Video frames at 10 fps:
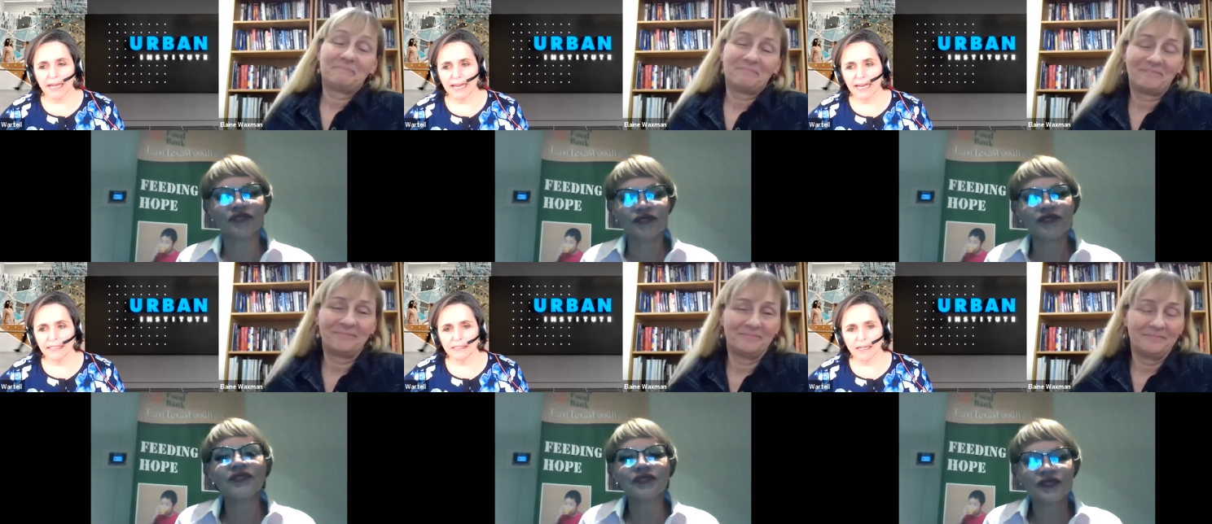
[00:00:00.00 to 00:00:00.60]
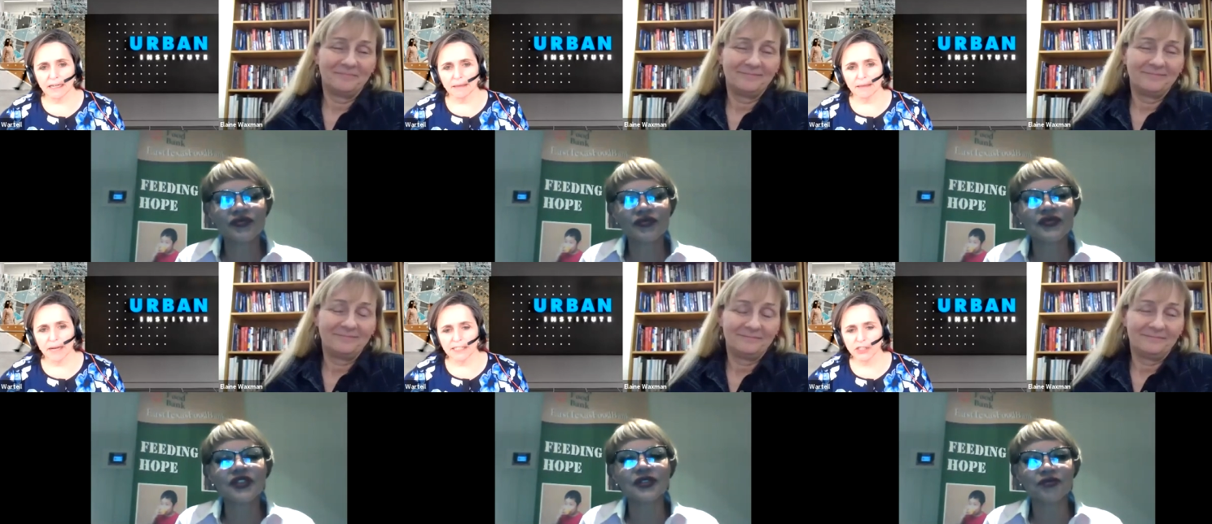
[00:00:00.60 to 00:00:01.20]
Speaker 1: and um,
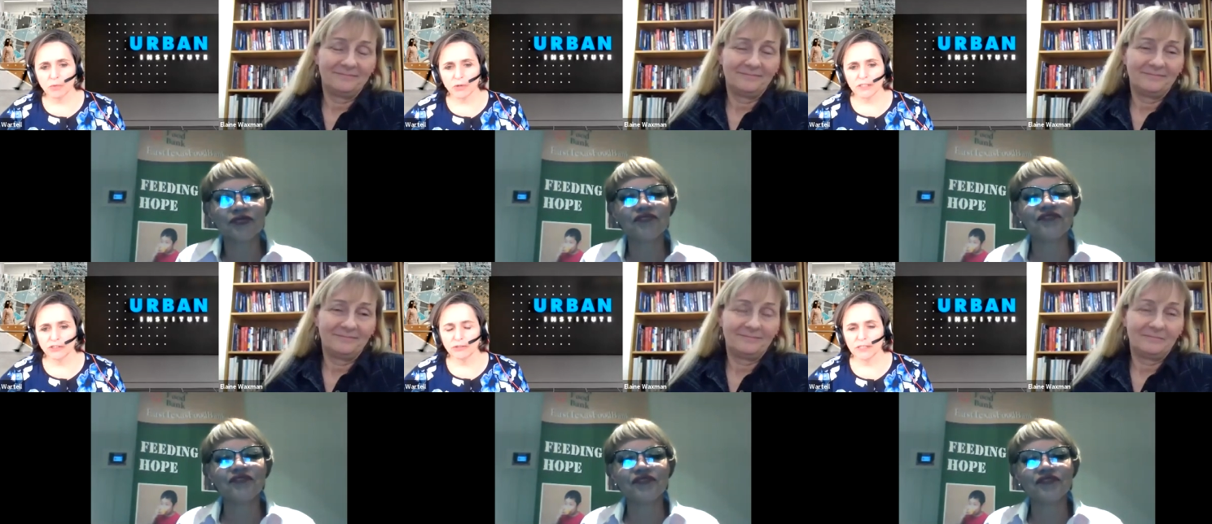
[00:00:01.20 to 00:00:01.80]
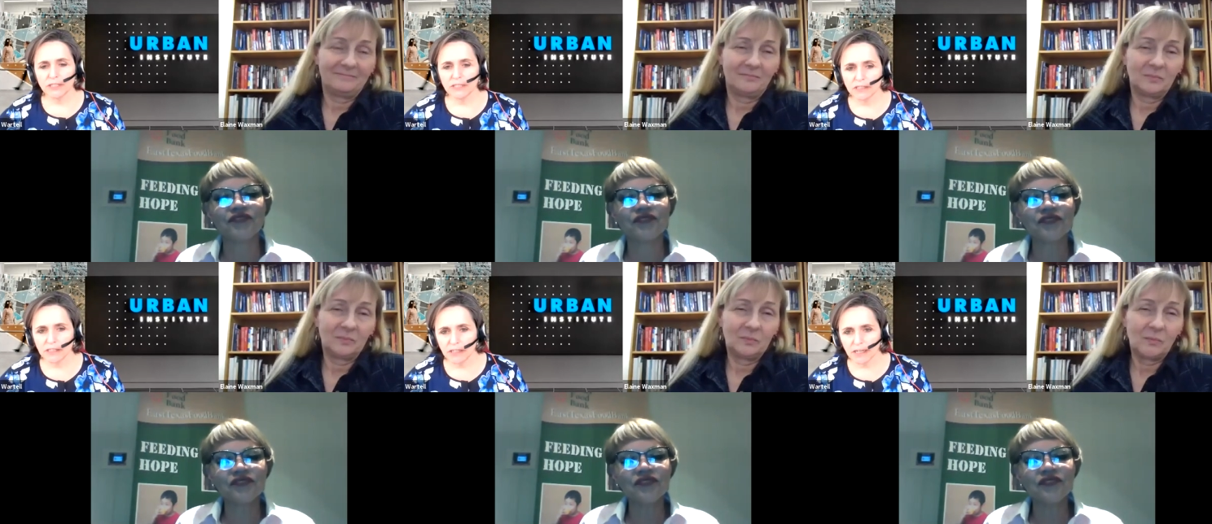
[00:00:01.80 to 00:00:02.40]
i just wanted you to
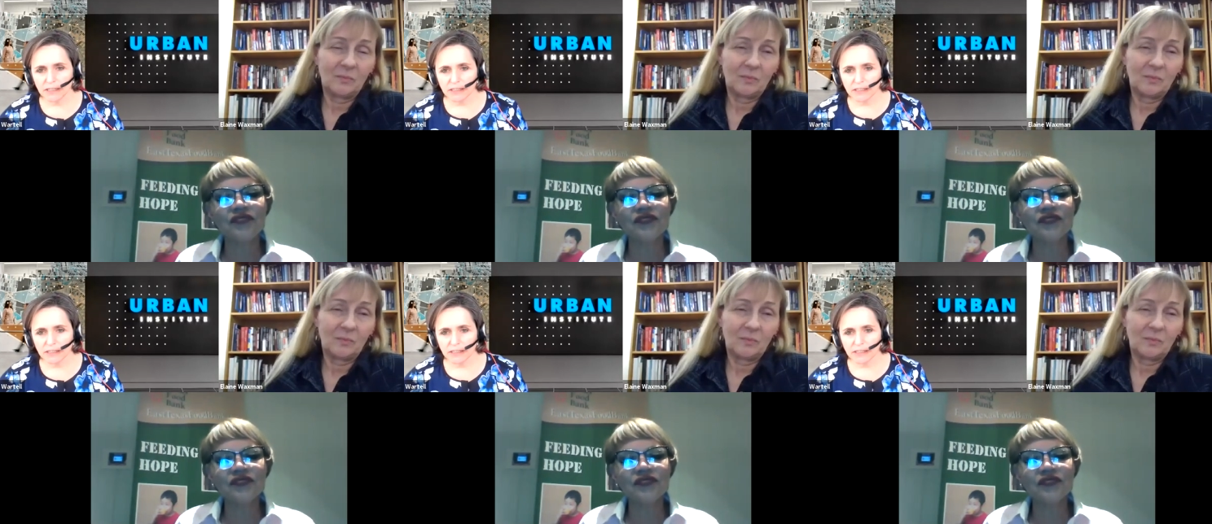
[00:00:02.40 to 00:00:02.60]
uh,